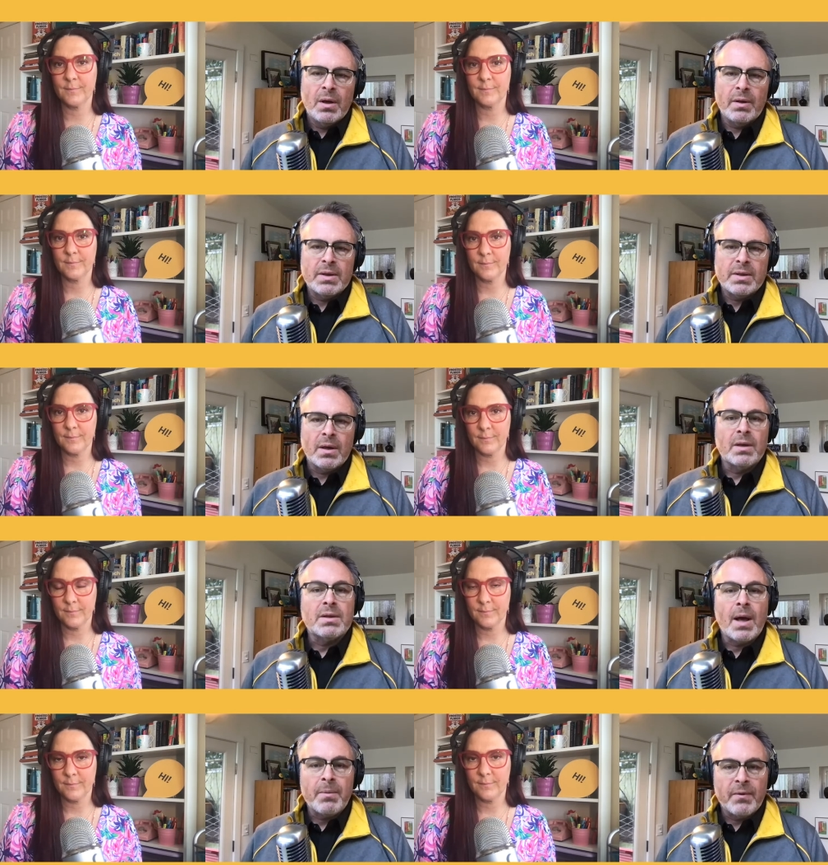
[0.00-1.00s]
Speaker 1: that sit on
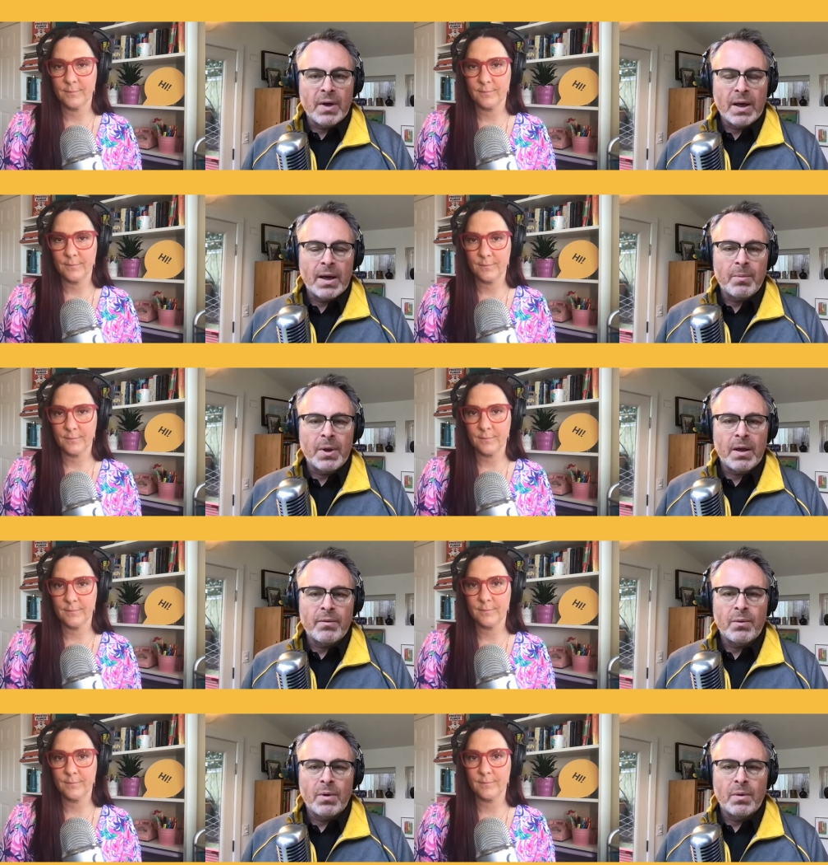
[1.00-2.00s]
top of our data
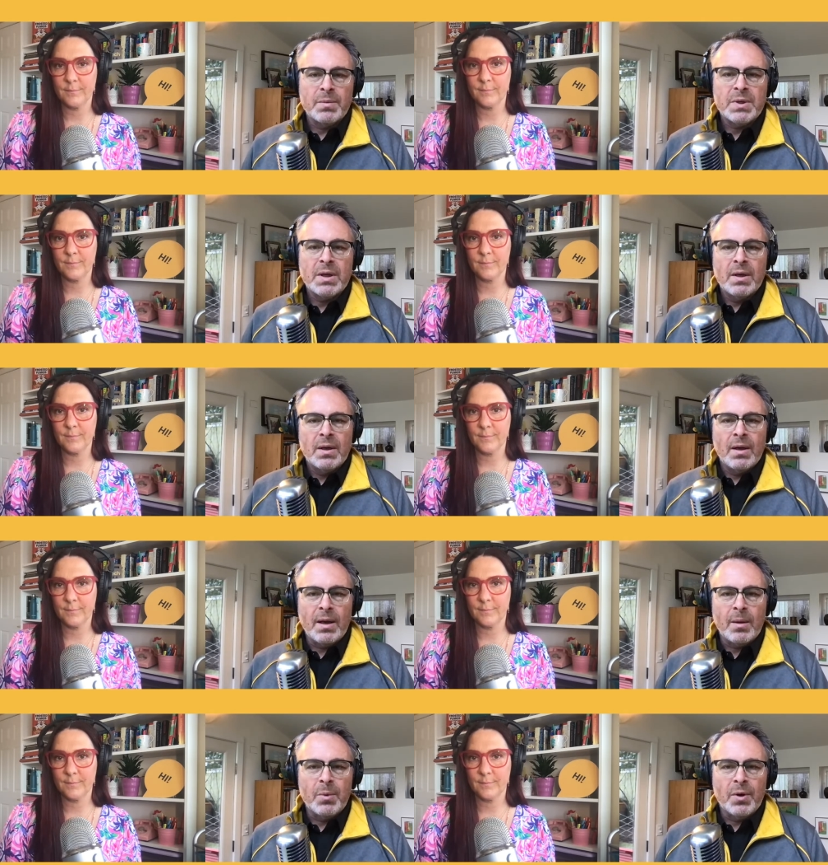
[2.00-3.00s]
platforms
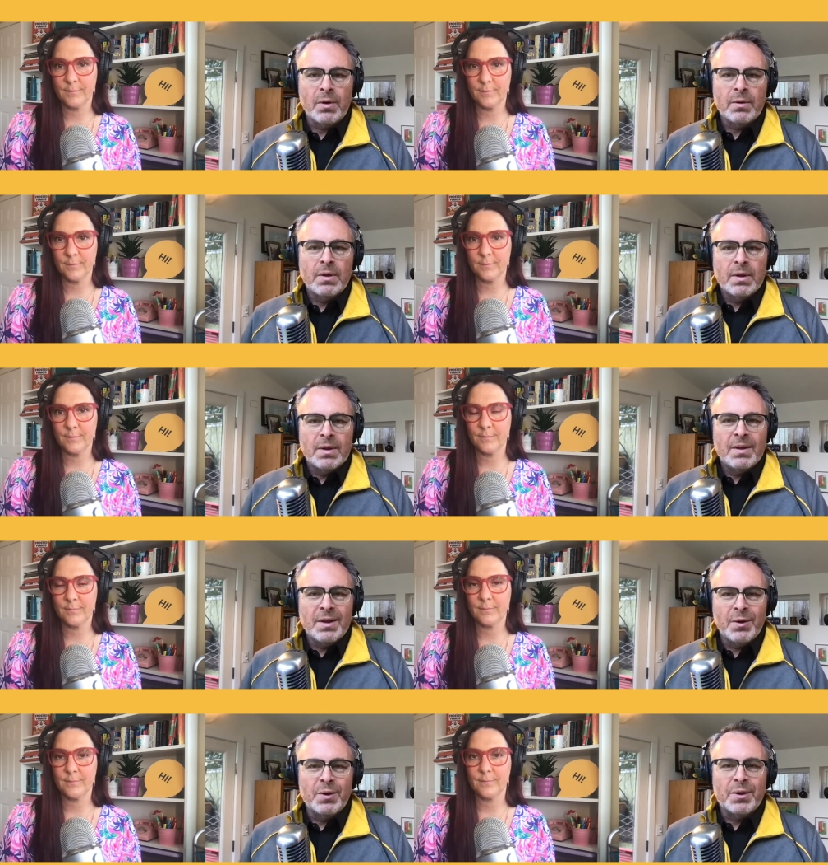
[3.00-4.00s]
enable
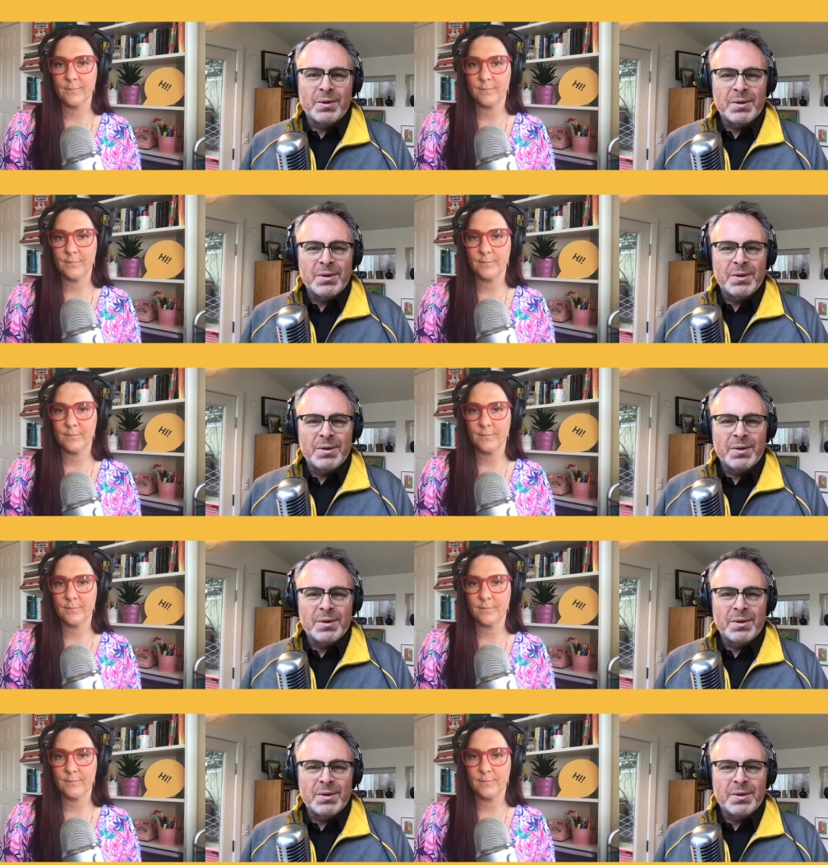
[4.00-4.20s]
you to